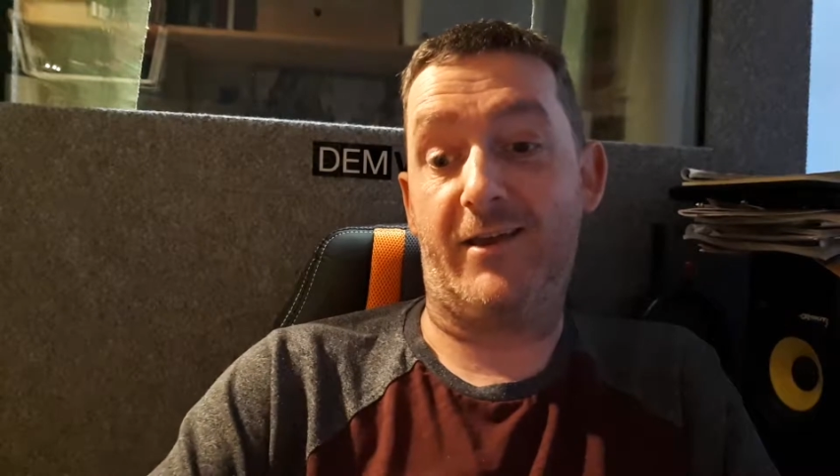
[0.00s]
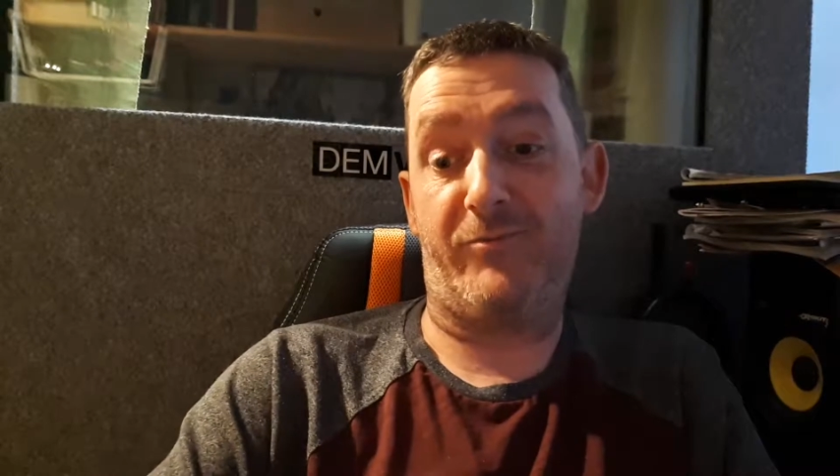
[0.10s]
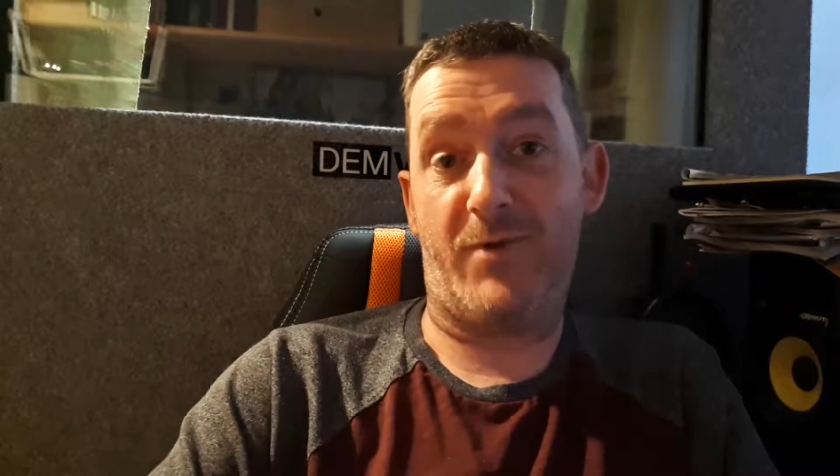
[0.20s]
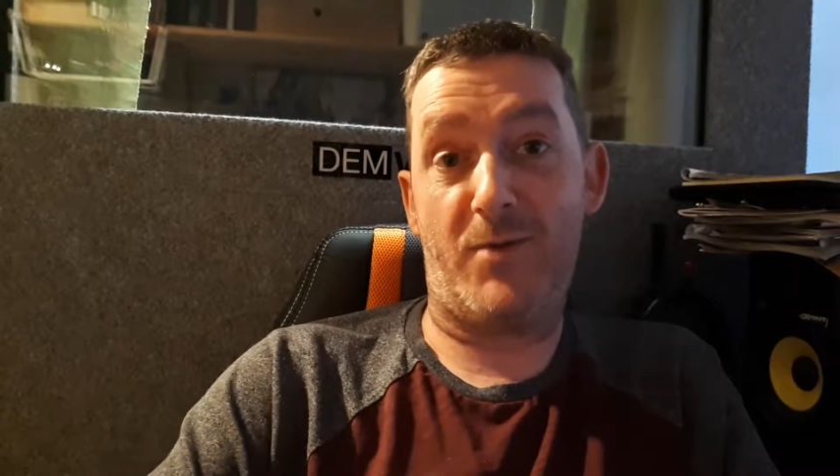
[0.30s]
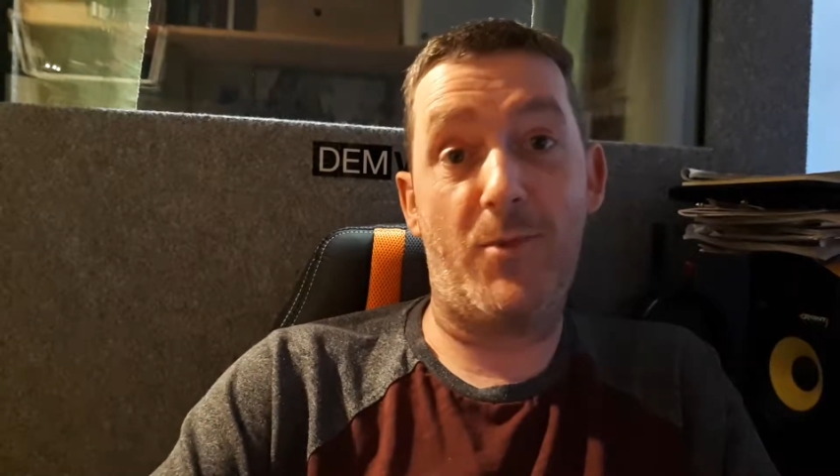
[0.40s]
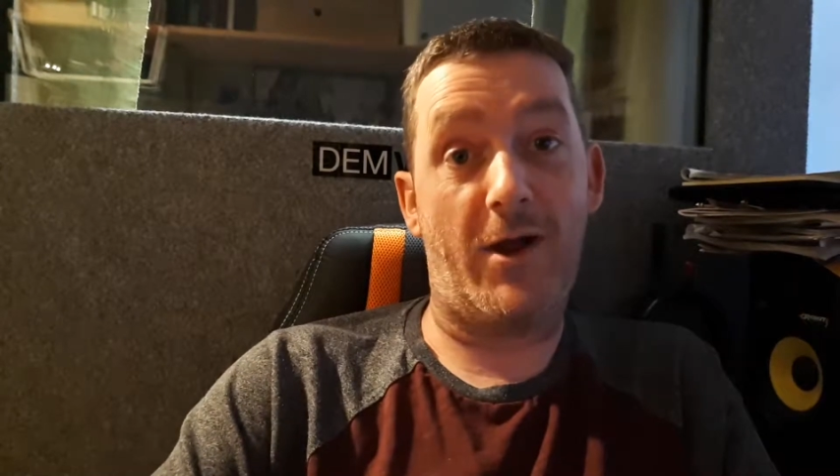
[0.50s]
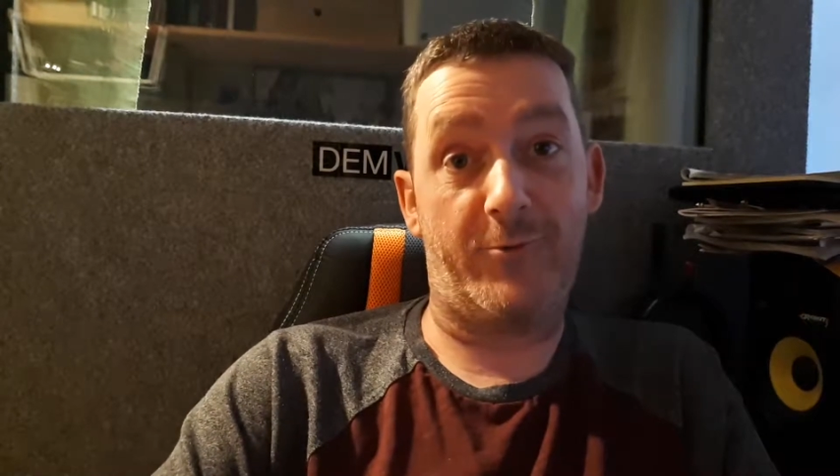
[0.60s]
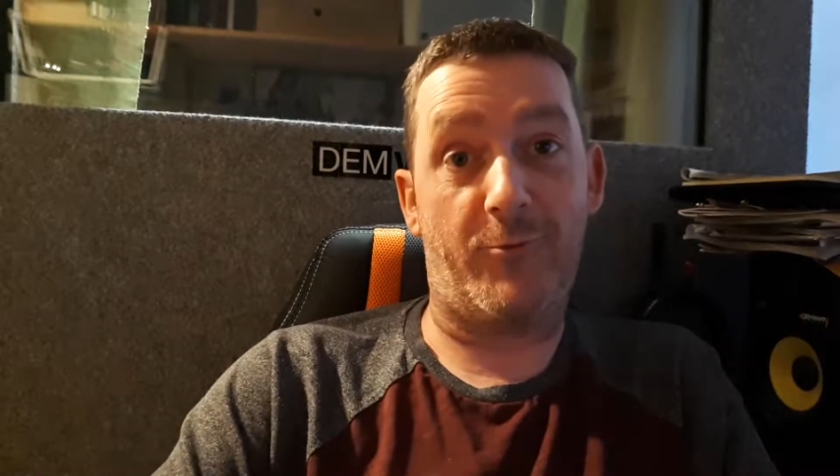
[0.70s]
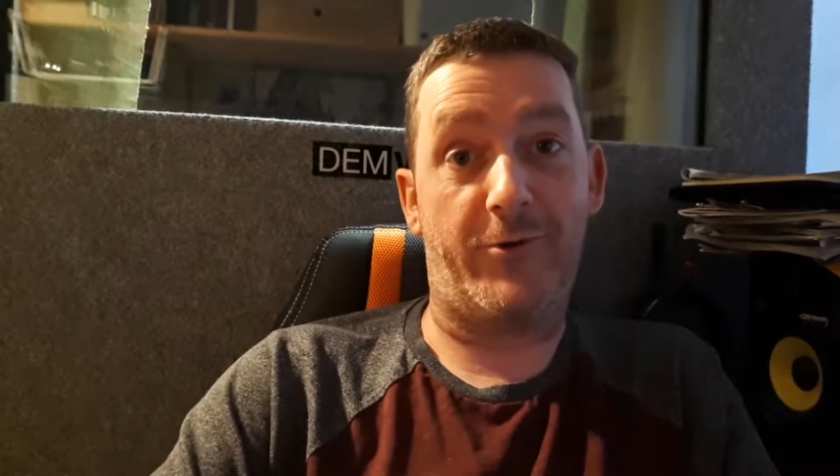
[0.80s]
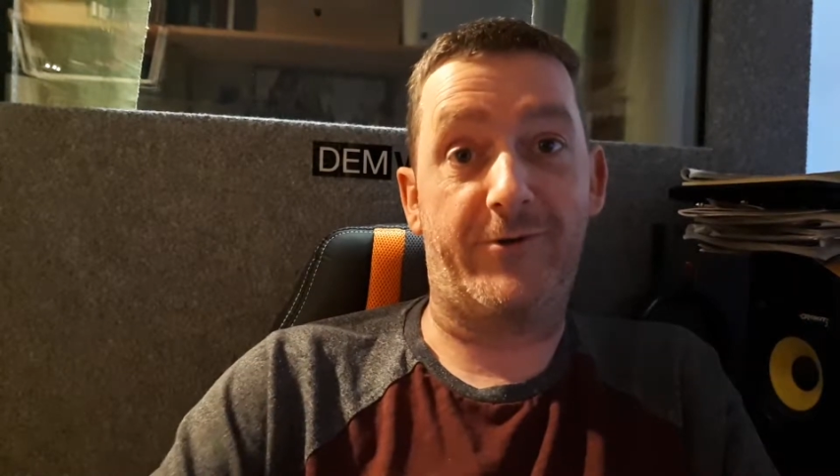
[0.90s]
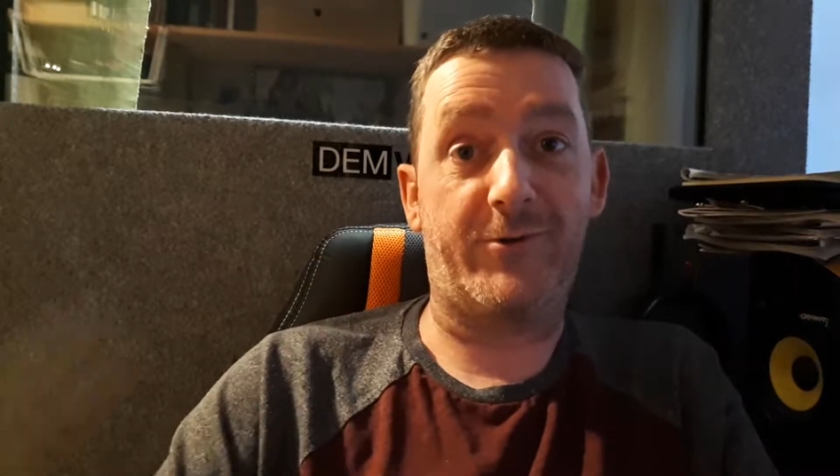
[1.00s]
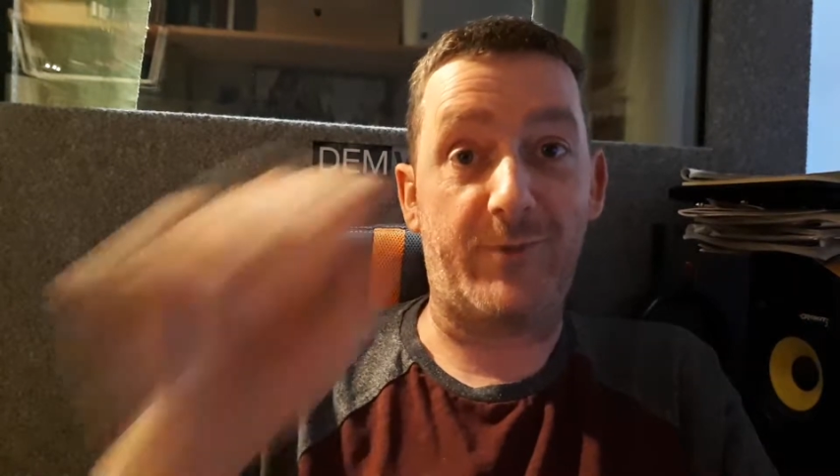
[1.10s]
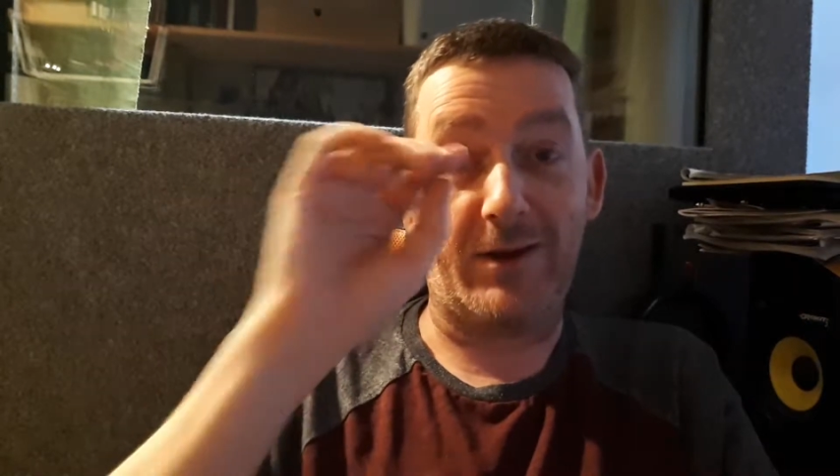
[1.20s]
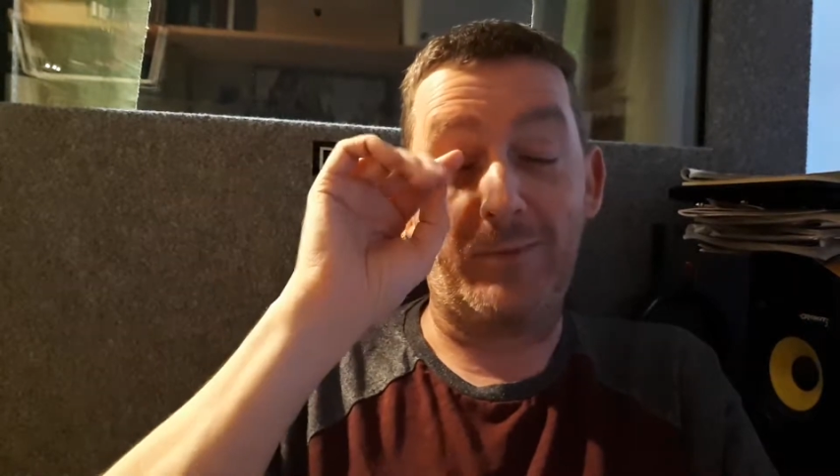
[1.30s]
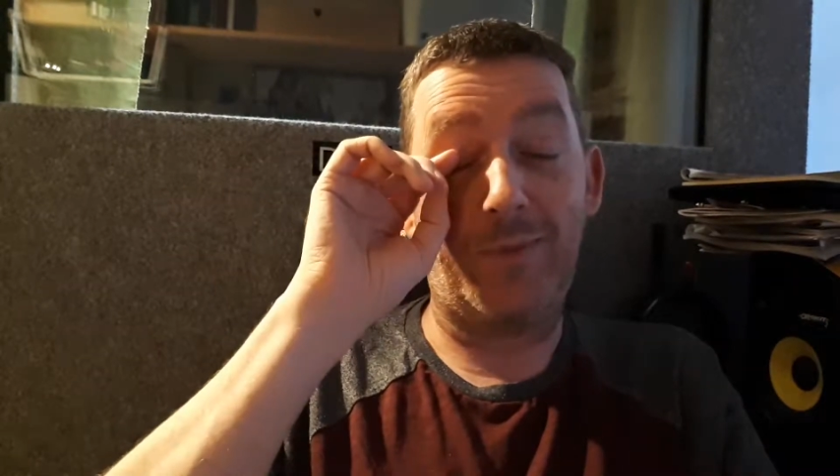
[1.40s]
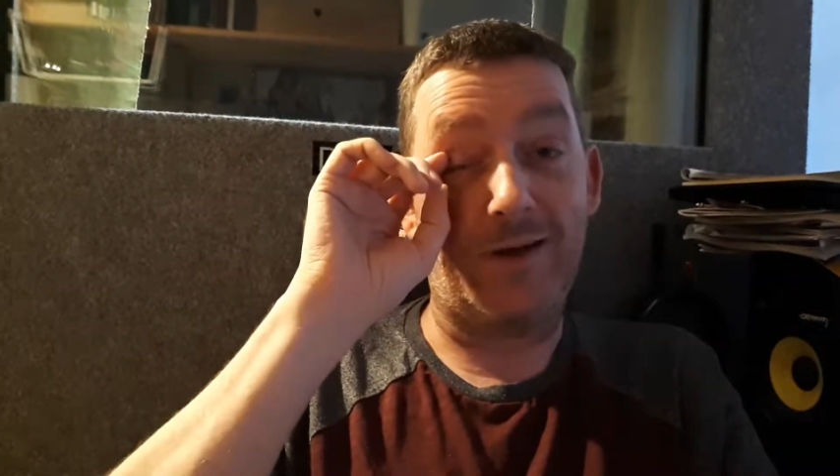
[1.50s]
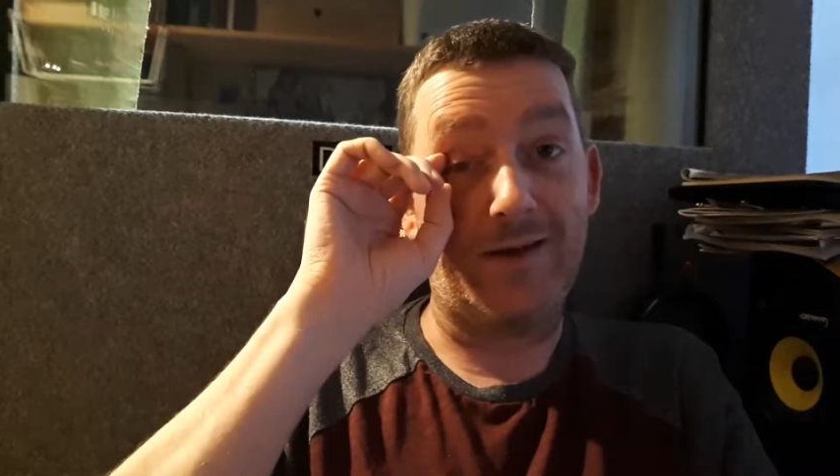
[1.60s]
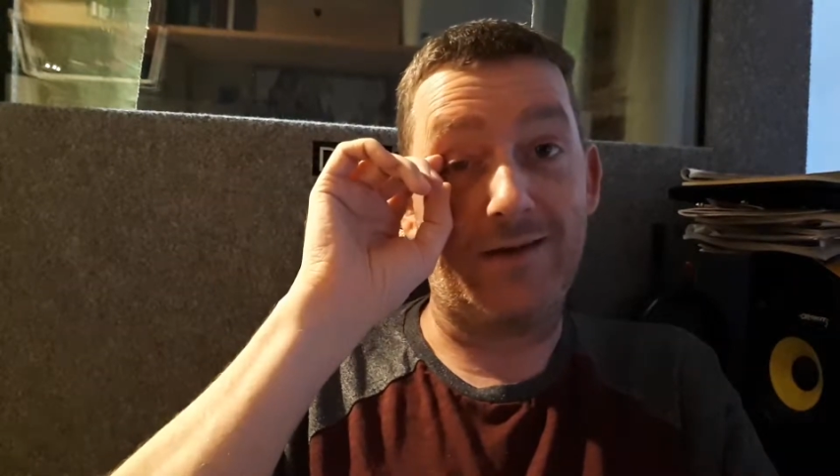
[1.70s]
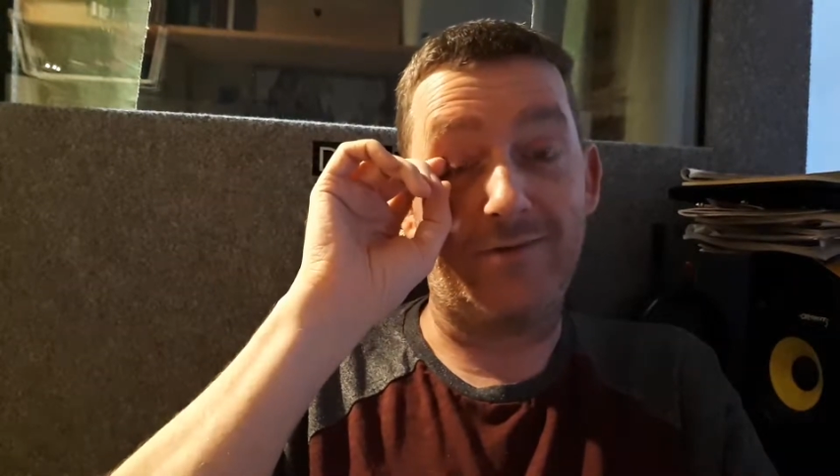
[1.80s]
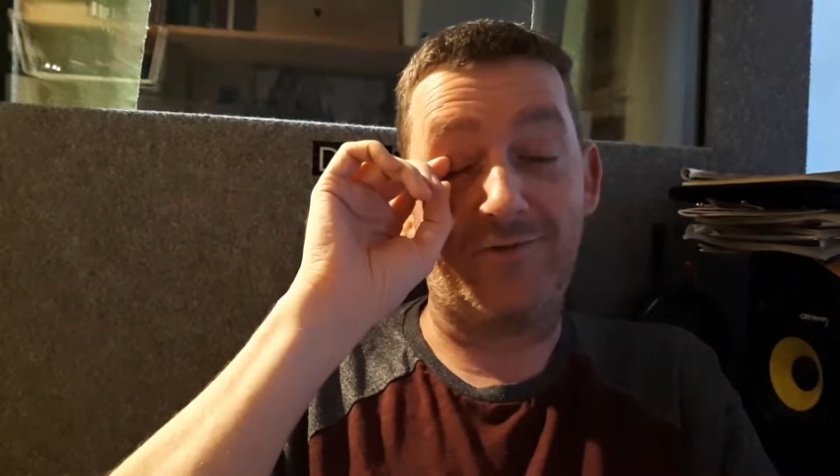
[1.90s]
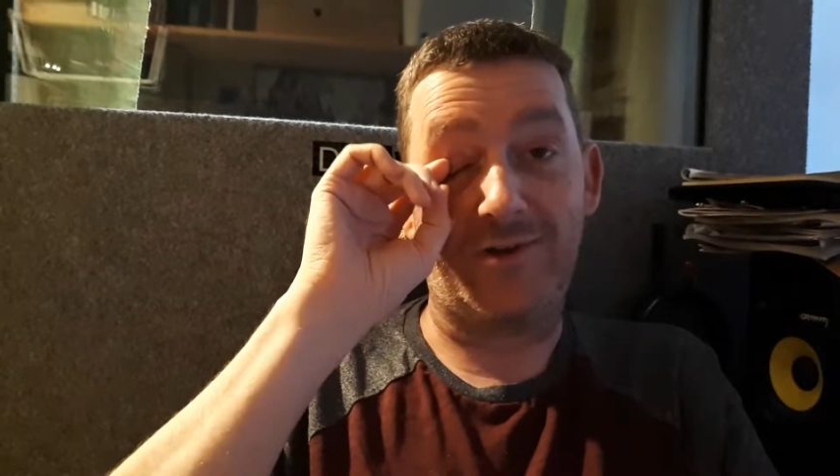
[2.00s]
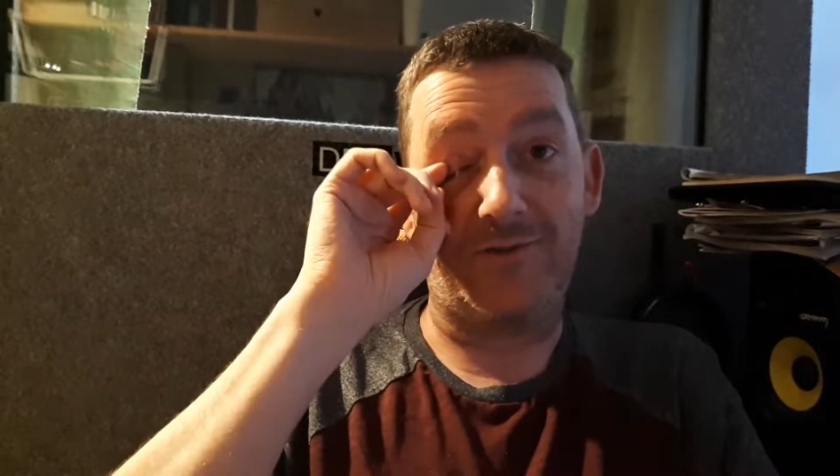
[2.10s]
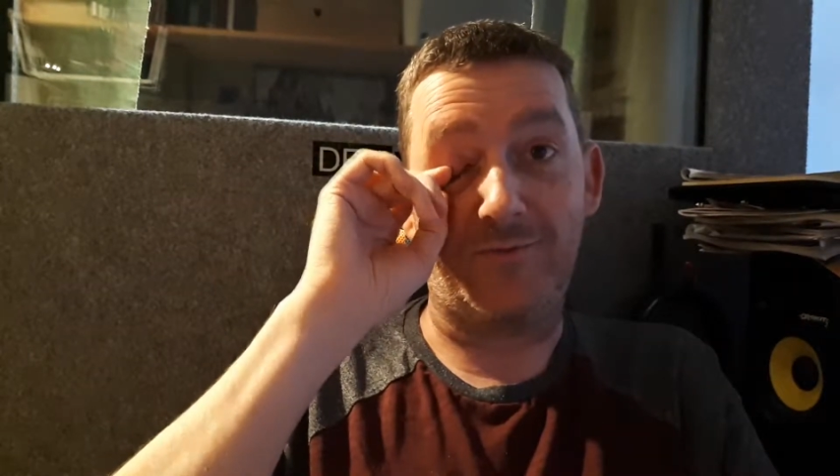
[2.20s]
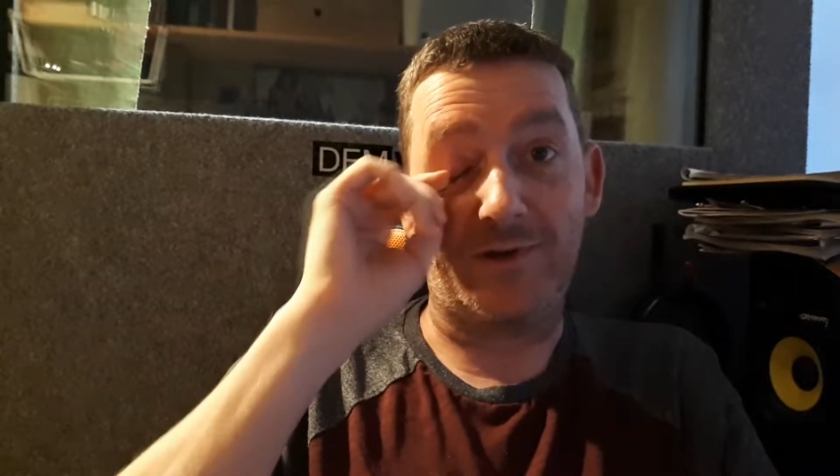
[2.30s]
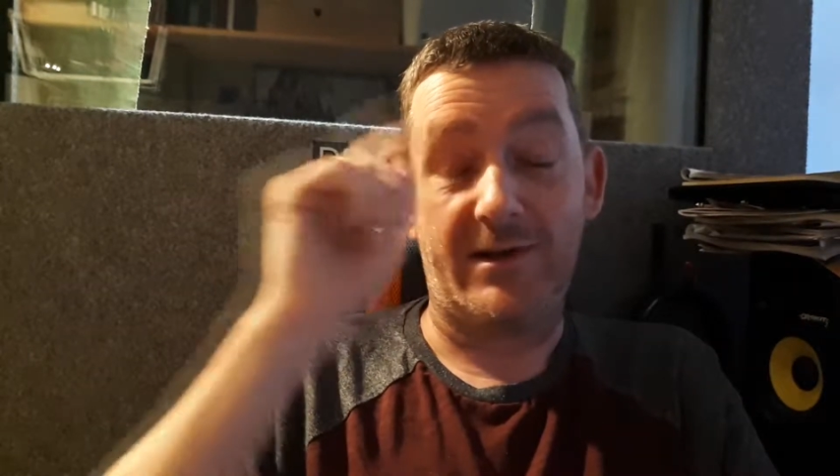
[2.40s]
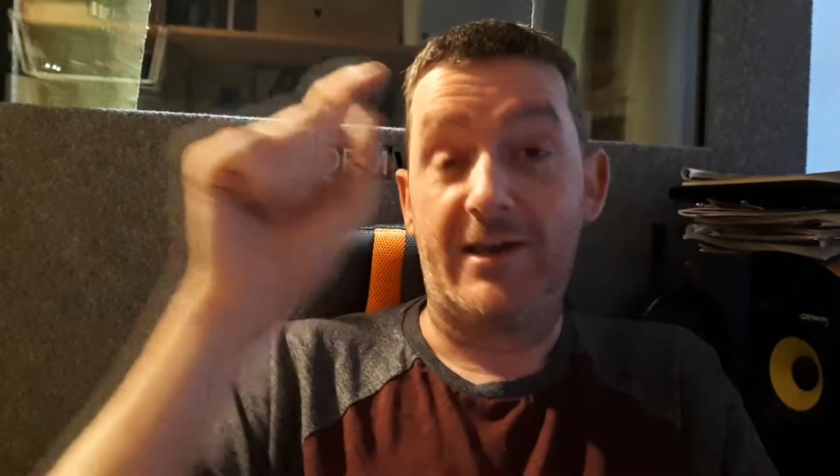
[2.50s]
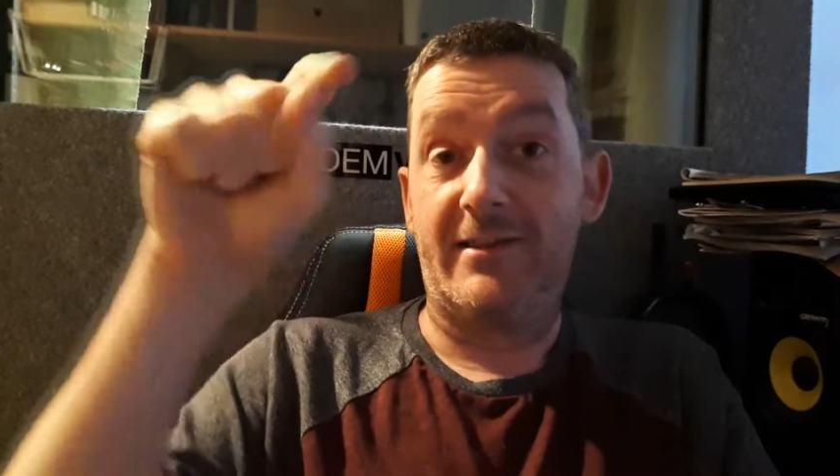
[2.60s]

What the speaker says: if my mind wanders a bit, please forgive me.